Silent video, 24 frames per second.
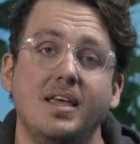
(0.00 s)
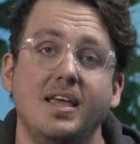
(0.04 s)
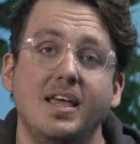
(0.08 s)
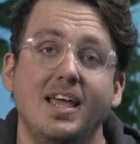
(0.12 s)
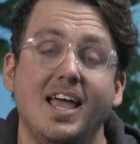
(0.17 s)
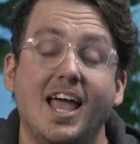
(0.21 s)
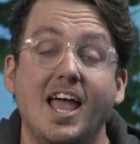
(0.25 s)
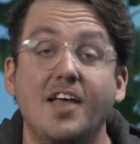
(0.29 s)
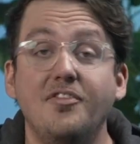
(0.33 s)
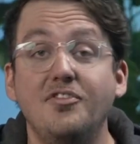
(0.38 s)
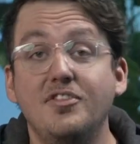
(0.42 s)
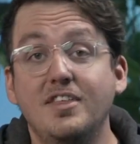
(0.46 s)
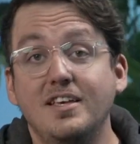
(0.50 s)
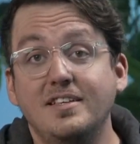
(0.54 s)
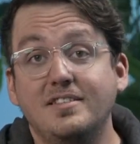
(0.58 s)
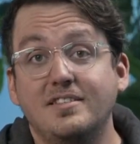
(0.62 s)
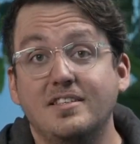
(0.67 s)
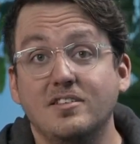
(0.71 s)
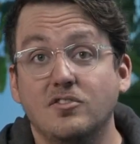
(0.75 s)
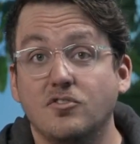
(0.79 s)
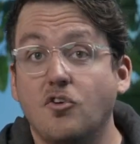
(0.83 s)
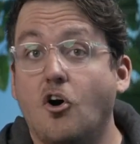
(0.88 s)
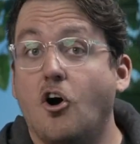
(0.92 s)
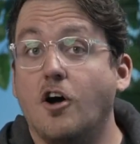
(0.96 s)
And this
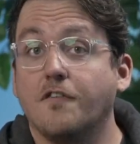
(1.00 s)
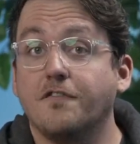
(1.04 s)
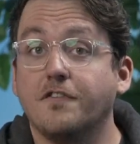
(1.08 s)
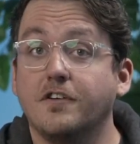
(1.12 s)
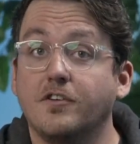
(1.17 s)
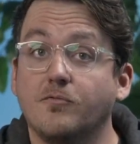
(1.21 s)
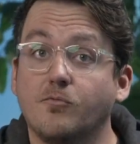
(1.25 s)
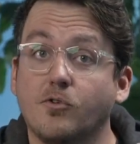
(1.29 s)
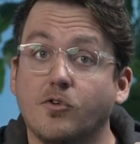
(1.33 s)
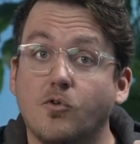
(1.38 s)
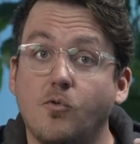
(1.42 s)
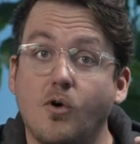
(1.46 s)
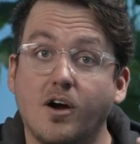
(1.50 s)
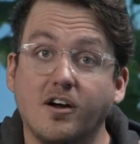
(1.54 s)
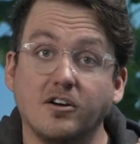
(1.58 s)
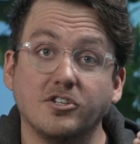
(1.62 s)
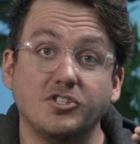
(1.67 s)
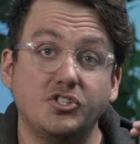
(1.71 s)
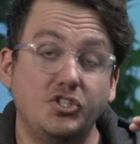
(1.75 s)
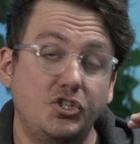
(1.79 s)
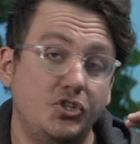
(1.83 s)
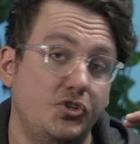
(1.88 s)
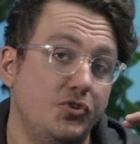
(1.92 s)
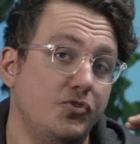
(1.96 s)
often requires
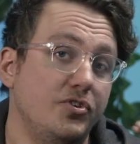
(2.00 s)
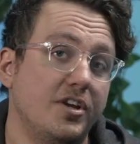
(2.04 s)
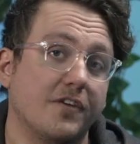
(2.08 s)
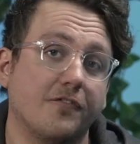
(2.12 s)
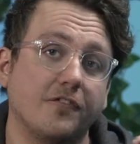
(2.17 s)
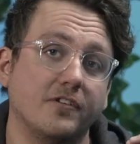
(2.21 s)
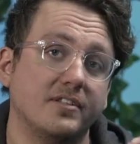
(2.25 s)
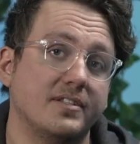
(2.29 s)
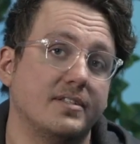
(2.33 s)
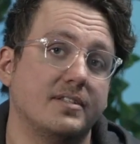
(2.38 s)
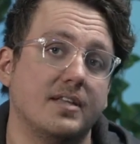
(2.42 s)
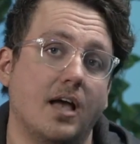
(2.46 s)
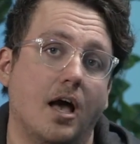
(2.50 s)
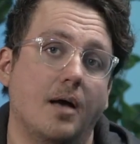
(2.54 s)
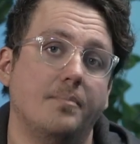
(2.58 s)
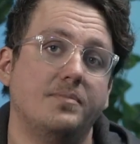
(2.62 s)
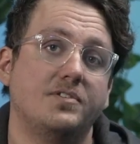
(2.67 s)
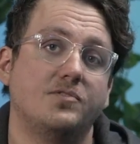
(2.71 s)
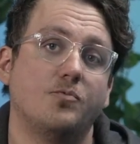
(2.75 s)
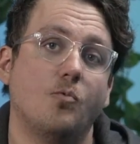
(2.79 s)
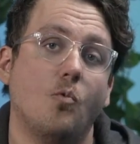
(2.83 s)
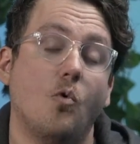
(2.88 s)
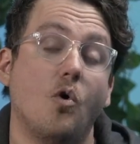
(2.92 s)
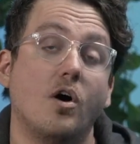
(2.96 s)
two different
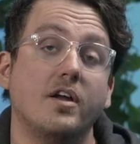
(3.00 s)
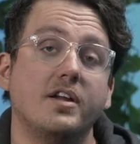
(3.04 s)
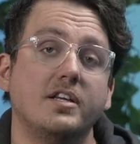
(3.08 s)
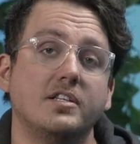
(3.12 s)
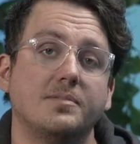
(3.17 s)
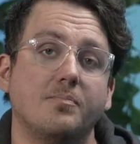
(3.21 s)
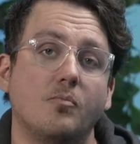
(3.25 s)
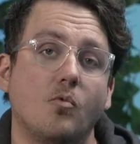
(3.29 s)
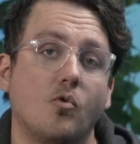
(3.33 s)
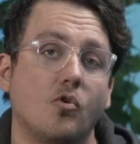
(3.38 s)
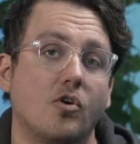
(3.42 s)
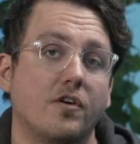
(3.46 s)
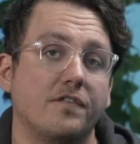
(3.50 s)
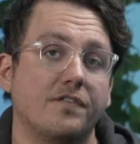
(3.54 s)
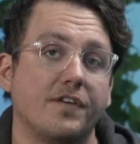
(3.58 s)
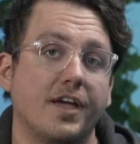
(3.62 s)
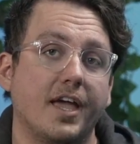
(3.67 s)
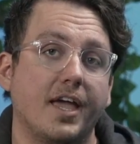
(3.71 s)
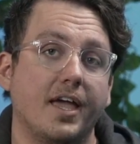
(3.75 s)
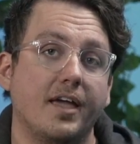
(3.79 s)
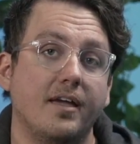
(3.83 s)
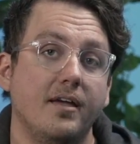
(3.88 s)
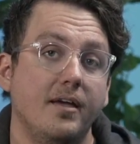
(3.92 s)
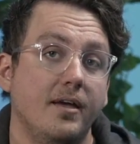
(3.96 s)
steps. One is more of
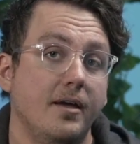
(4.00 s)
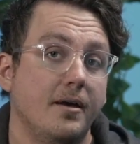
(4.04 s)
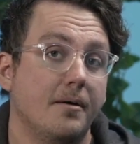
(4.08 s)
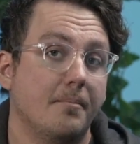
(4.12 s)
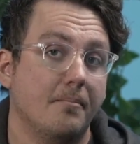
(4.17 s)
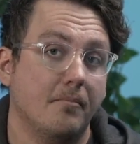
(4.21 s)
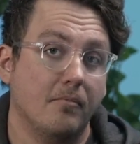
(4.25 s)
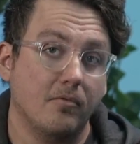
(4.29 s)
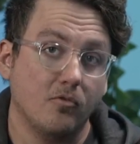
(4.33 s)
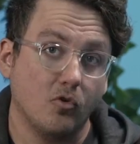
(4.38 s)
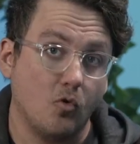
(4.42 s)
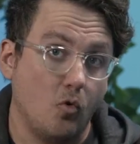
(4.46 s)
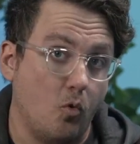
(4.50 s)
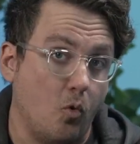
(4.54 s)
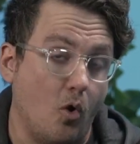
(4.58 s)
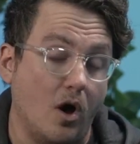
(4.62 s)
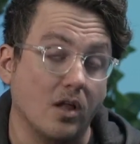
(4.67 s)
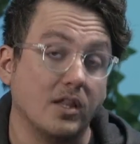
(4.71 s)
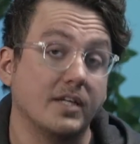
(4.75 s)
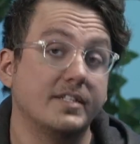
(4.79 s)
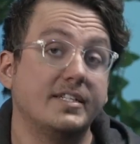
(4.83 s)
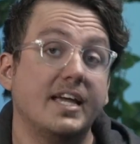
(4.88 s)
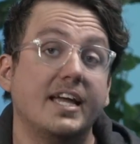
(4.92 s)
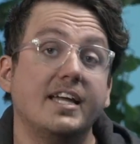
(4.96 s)
a
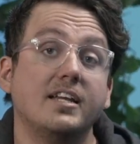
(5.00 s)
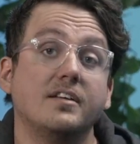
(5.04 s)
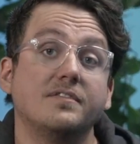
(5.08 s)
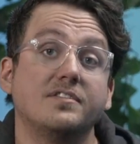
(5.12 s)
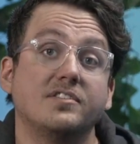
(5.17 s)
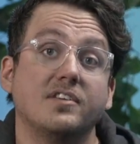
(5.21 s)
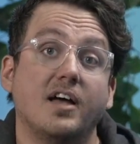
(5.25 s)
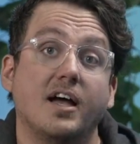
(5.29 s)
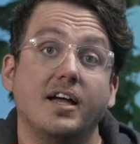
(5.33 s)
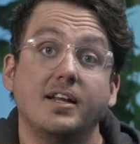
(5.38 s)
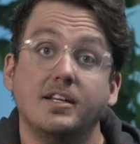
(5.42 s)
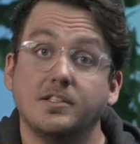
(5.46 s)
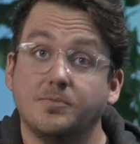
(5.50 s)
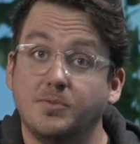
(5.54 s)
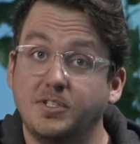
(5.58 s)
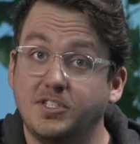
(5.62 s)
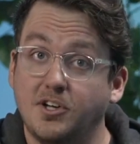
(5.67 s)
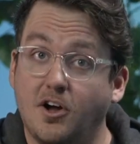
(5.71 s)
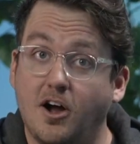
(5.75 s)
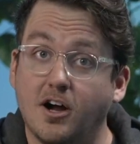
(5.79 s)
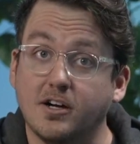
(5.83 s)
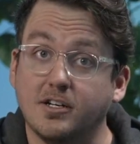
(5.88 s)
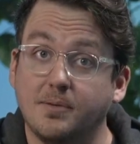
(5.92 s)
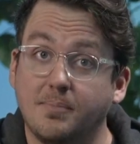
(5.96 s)
qualitative side, as we
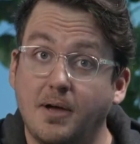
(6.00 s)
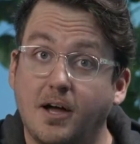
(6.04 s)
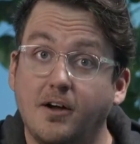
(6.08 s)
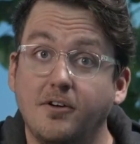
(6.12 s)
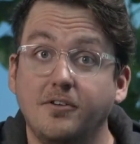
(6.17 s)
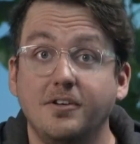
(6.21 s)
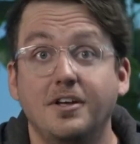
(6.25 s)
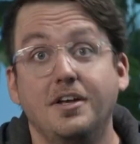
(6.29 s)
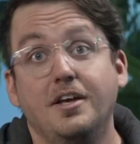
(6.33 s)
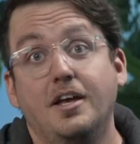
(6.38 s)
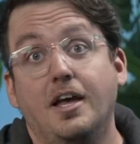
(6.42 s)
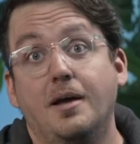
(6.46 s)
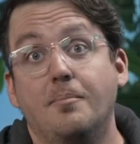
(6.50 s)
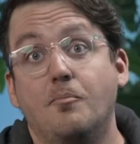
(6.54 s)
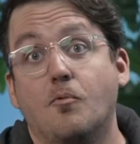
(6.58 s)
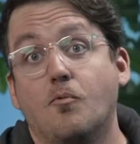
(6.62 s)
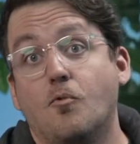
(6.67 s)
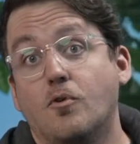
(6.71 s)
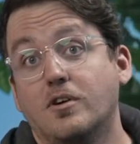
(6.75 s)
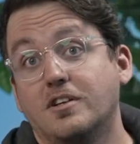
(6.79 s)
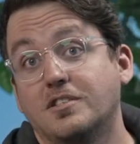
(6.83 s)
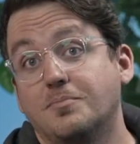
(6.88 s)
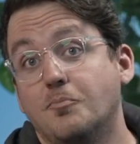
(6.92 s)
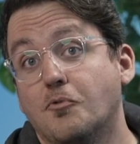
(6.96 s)
talked about, and
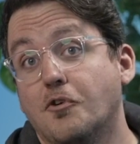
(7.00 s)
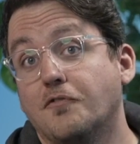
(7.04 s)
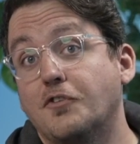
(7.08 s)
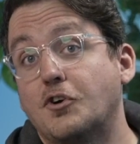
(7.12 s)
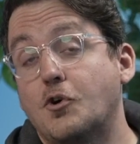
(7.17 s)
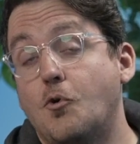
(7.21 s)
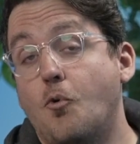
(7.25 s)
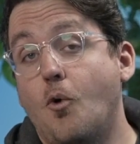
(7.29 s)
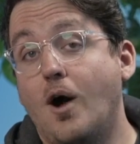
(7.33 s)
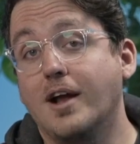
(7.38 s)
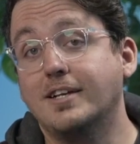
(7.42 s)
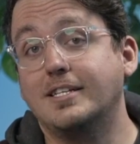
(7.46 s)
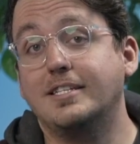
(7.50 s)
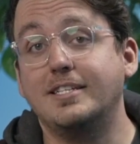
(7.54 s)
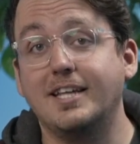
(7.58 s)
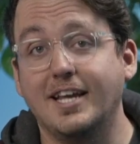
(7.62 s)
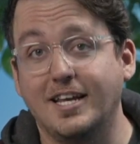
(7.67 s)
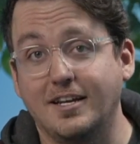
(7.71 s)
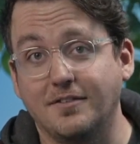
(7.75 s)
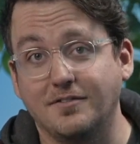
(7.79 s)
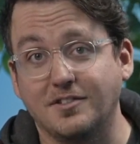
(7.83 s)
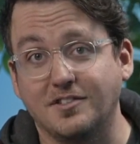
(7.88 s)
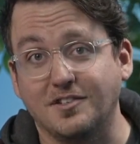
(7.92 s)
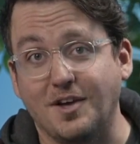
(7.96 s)
one is more of a
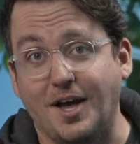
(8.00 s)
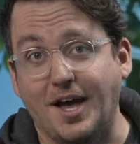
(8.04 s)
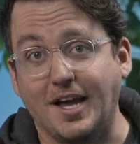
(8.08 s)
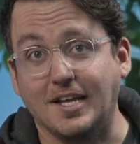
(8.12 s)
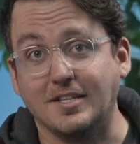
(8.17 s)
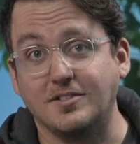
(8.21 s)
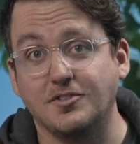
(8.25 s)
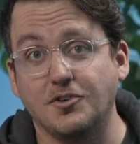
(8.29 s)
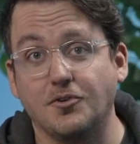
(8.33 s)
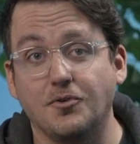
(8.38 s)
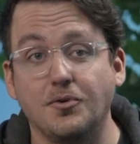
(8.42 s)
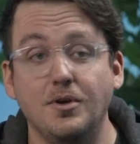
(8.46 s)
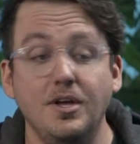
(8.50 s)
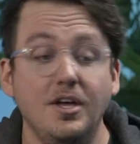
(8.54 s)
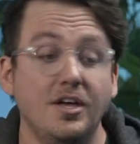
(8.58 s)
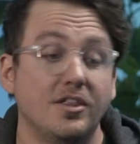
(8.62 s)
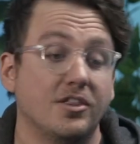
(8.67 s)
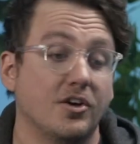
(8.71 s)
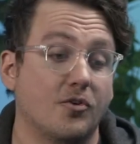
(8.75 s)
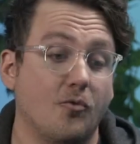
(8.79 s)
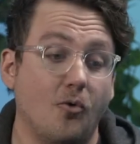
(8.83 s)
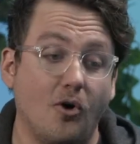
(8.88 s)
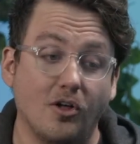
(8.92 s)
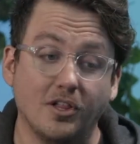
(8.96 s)
quantitative side. So the
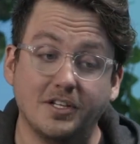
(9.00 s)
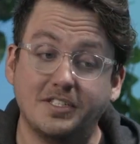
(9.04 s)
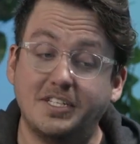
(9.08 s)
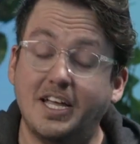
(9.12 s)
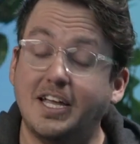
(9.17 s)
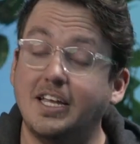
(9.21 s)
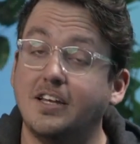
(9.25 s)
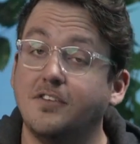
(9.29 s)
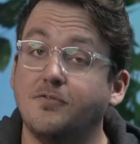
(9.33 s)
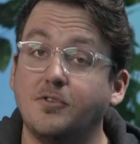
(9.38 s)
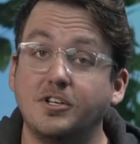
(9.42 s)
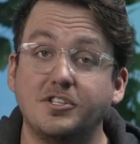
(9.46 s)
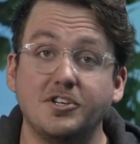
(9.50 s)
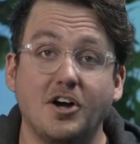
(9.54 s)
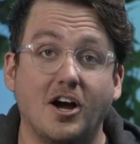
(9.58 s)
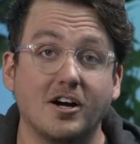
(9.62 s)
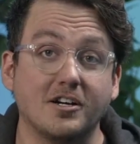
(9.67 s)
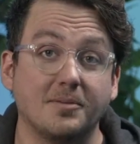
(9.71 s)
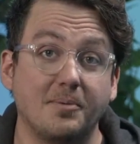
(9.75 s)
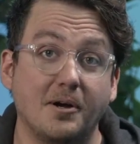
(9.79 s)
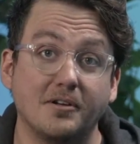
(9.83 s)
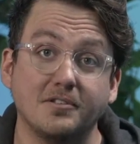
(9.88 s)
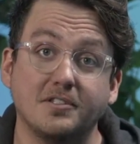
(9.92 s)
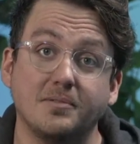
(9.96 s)
qualitative, we talked
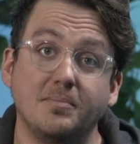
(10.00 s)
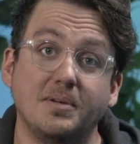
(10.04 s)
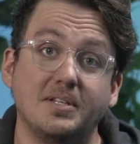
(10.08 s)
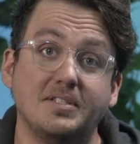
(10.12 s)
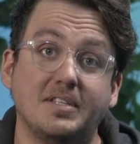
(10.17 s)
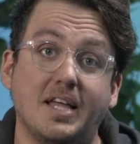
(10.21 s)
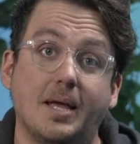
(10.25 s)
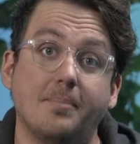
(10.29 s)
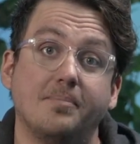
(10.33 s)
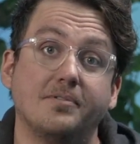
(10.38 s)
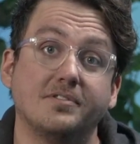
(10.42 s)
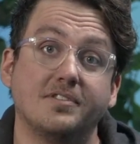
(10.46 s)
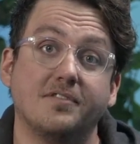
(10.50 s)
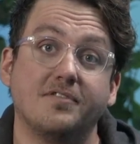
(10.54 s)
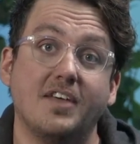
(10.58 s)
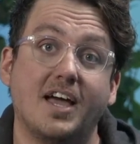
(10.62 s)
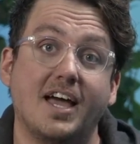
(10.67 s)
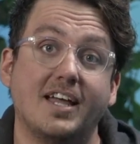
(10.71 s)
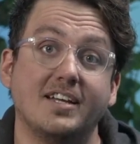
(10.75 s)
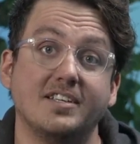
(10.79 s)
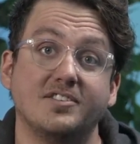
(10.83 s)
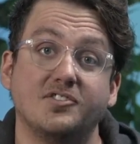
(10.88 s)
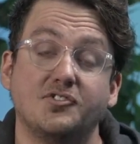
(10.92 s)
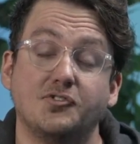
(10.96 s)
about some examples of that,
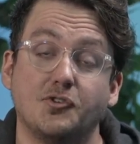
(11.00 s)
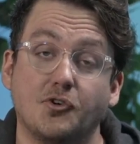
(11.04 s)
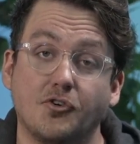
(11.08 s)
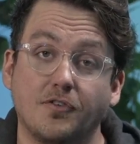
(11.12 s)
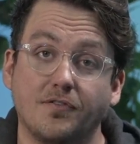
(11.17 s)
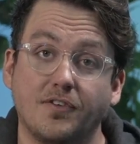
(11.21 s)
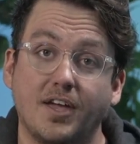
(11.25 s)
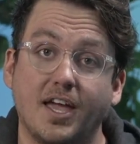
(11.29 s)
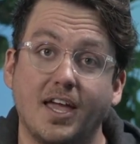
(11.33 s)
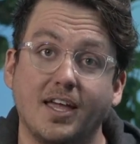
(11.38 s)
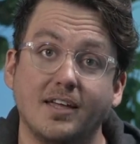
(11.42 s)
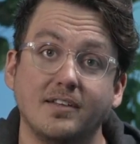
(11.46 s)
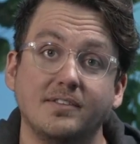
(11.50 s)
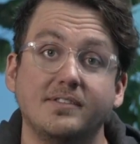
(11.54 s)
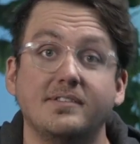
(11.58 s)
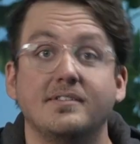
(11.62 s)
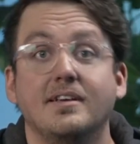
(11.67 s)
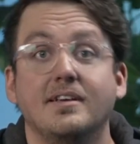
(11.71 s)
is surveys